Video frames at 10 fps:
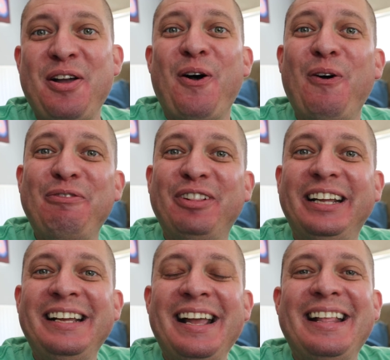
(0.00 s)

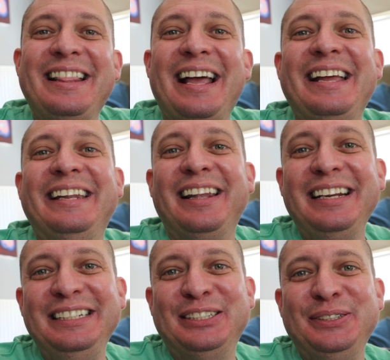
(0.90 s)
Hopefully that
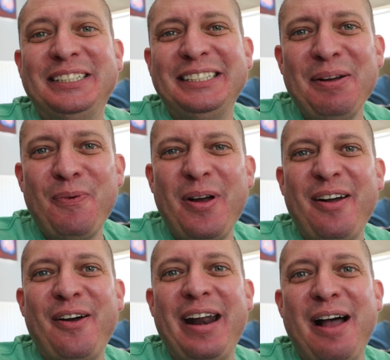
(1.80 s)
enlightens you somewhat
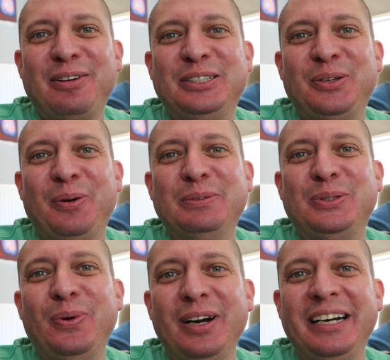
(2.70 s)
on how
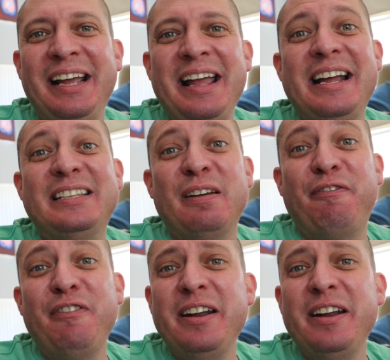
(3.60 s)
storms work. It's a fun